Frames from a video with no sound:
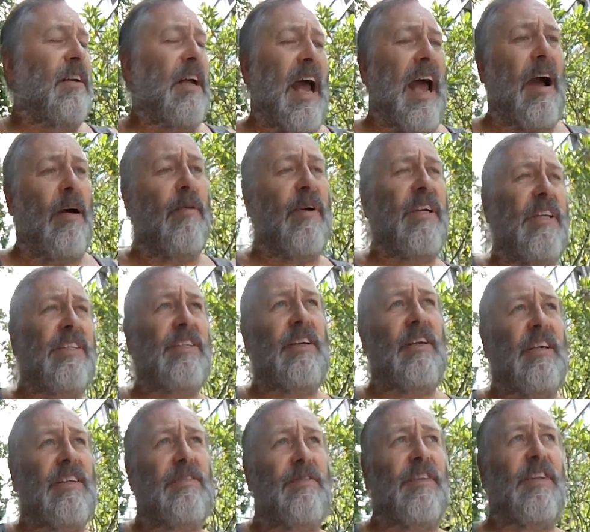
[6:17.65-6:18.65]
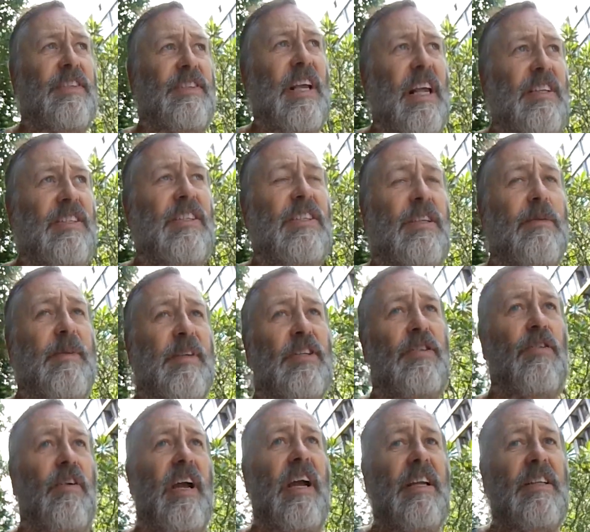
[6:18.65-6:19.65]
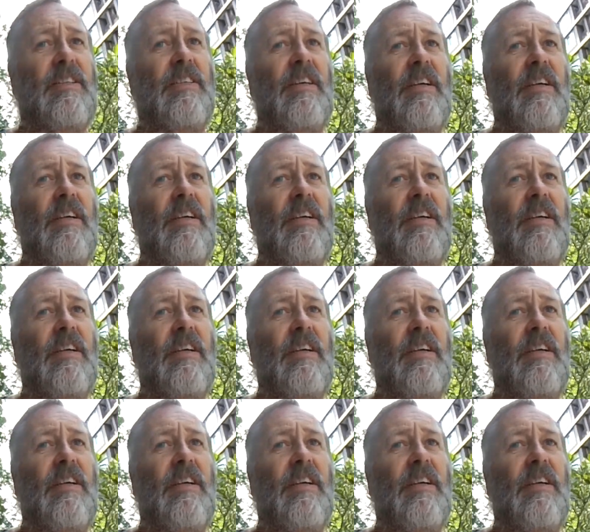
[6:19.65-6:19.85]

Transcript: how easy it is for the senses to be tricked,